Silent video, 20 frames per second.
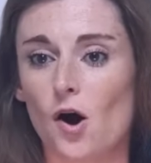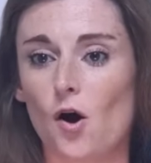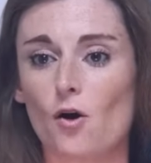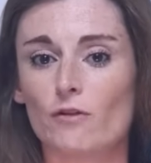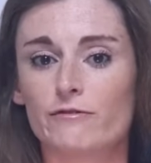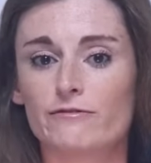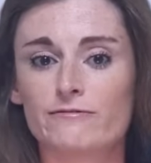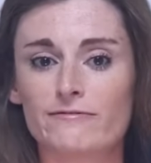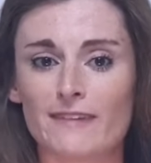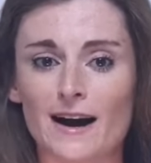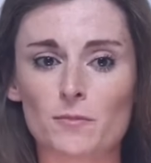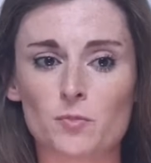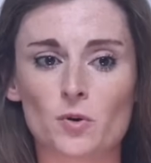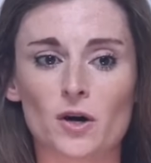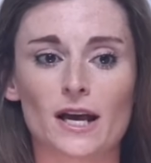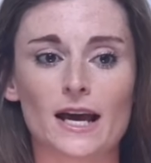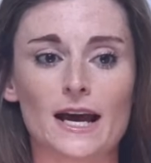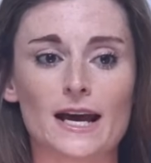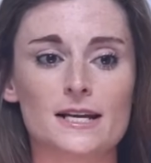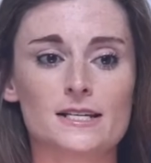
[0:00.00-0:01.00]
of
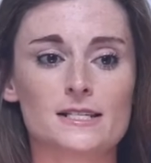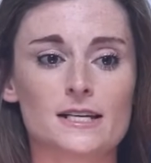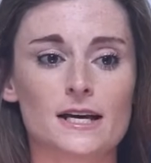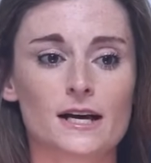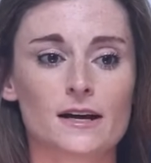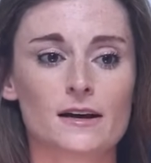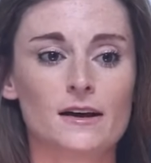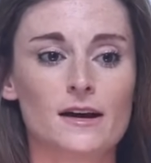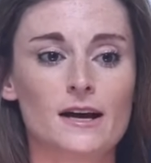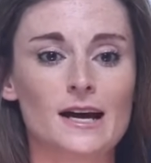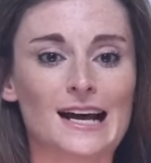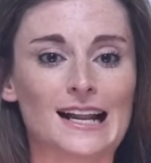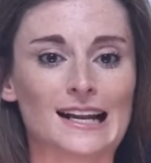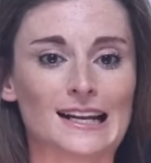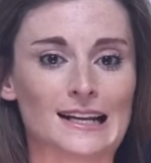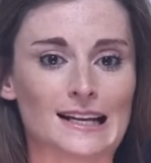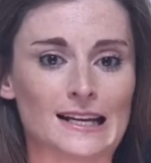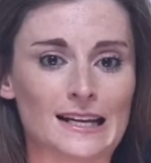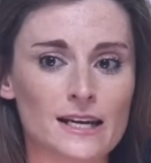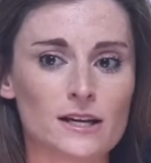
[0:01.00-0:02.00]
fabricating
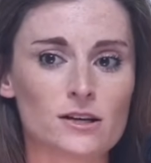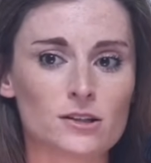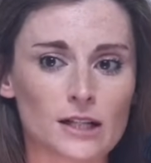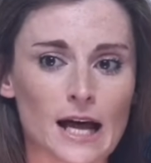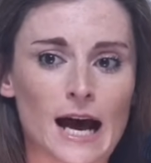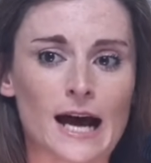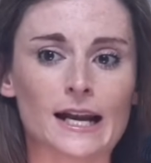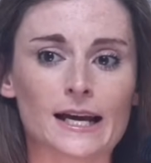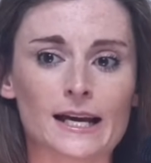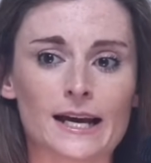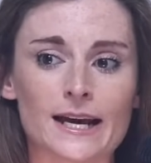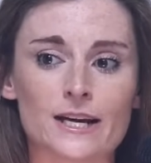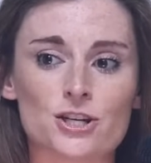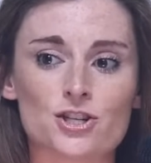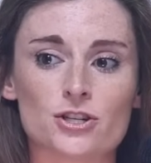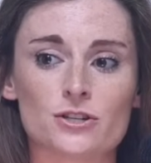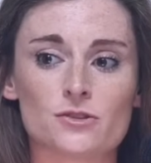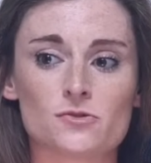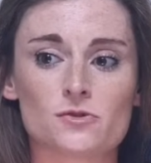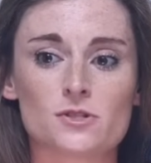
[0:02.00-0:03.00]
legal
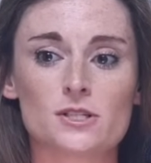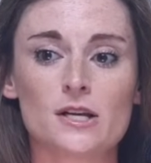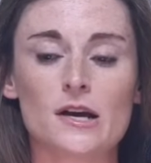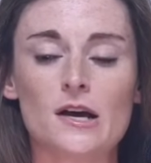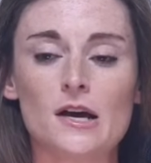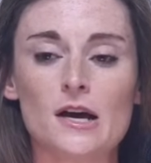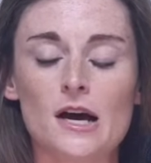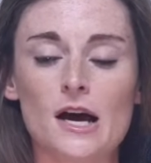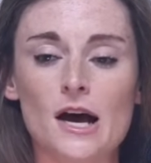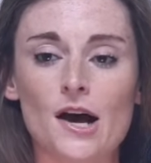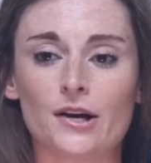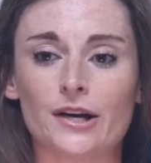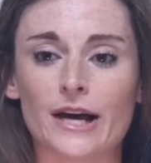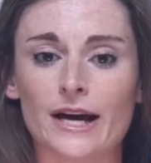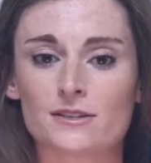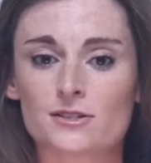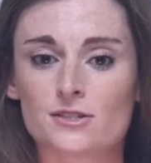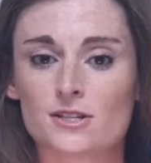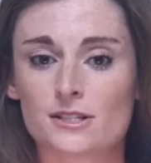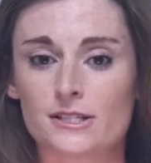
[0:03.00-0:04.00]
allegations
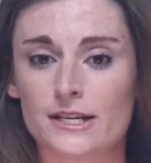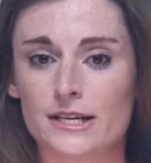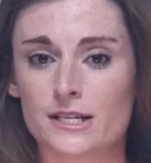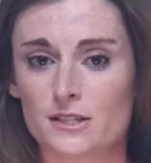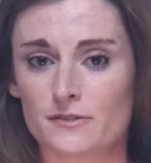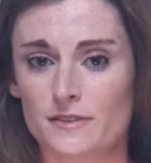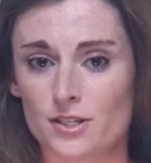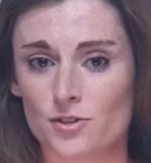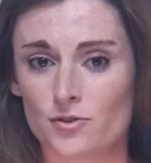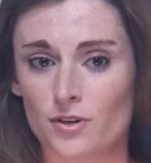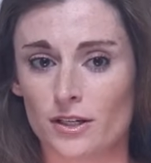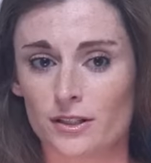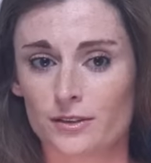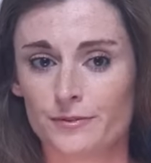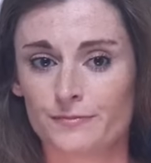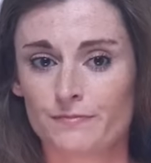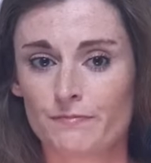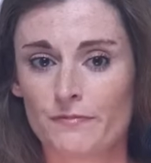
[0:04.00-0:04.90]
against the State of Israel.